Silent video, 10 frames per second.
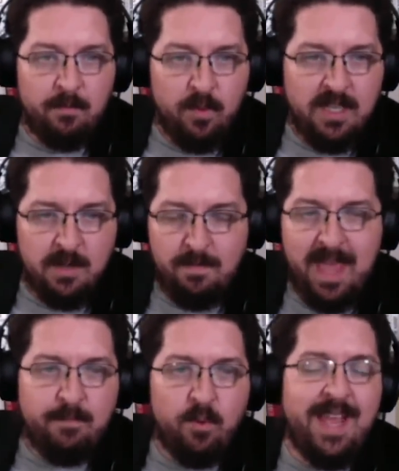
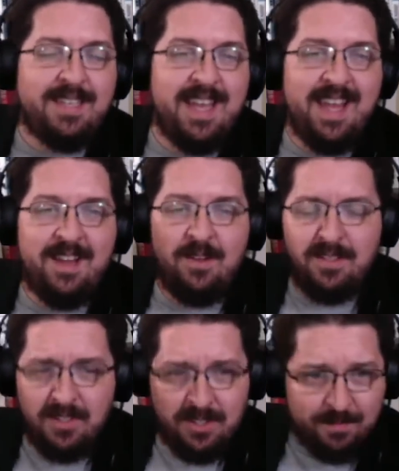debate
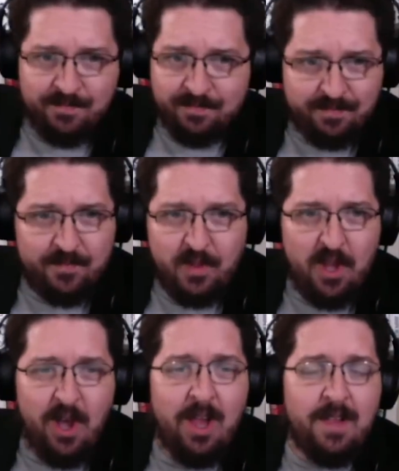breakdowns,
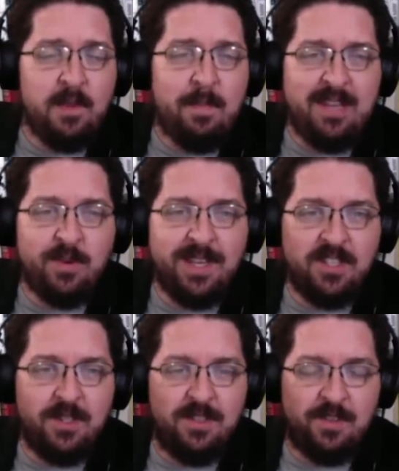all of the
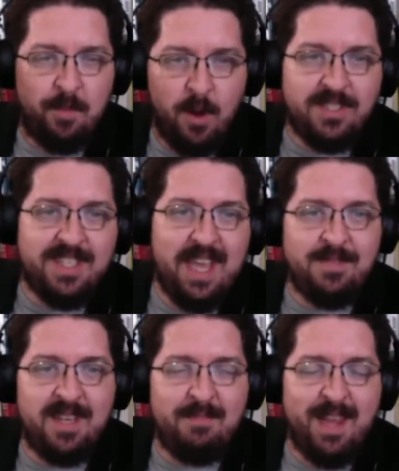patron-exclusive
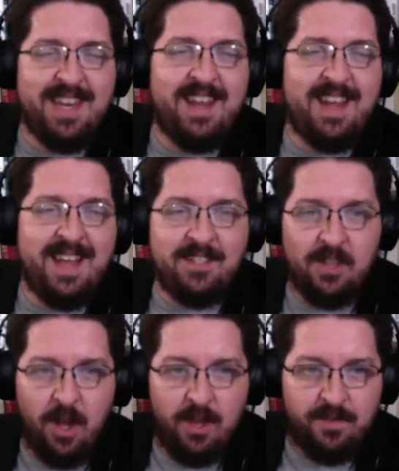postgames on Monday nights,
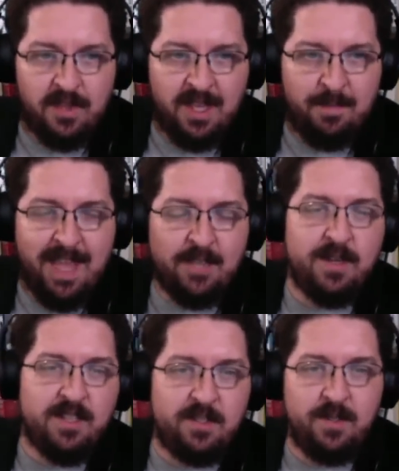all of the
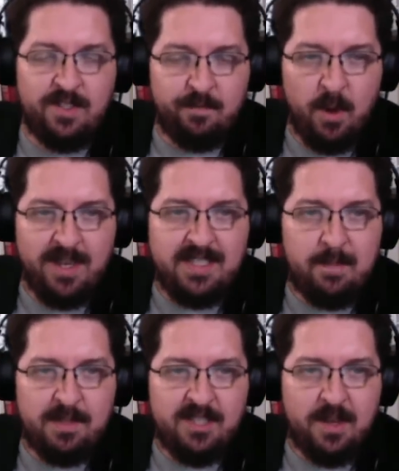patron-exclusive bonus
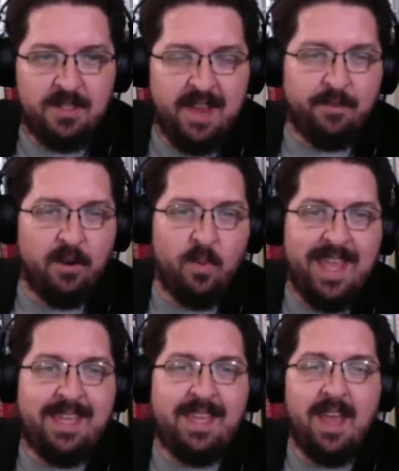episodes every
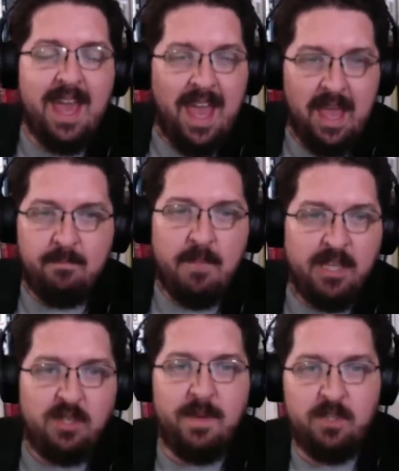week, and
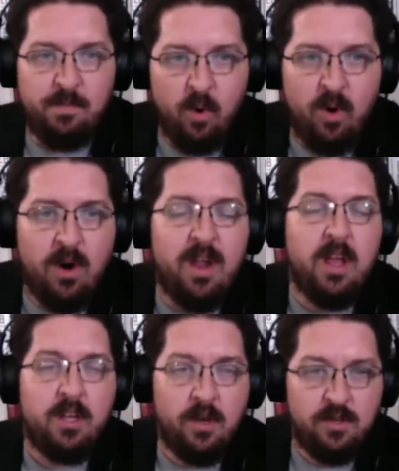much, much more,
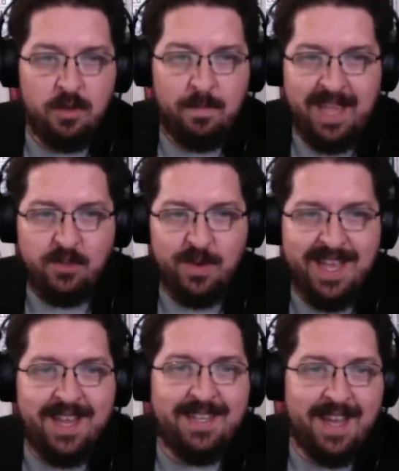go to
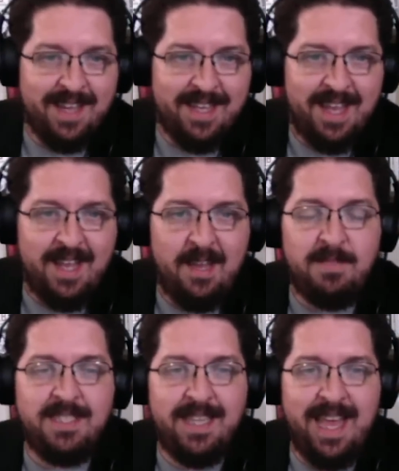
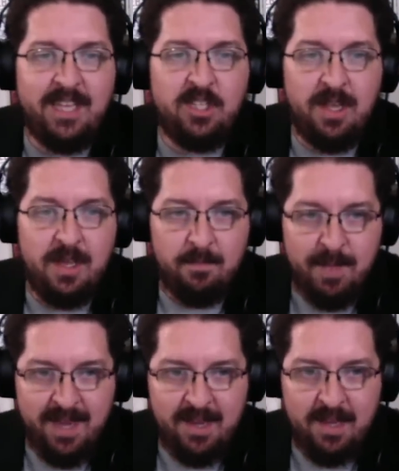
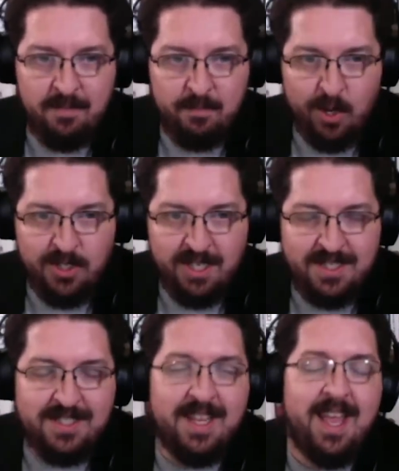patreon.com/Ben
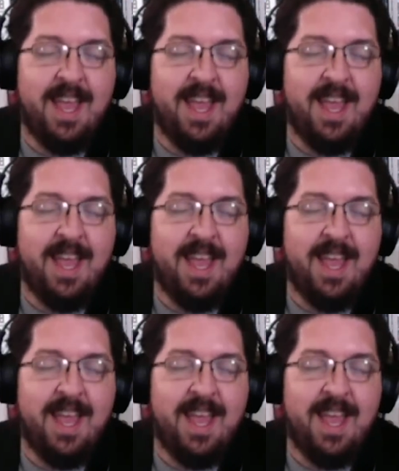Burgis.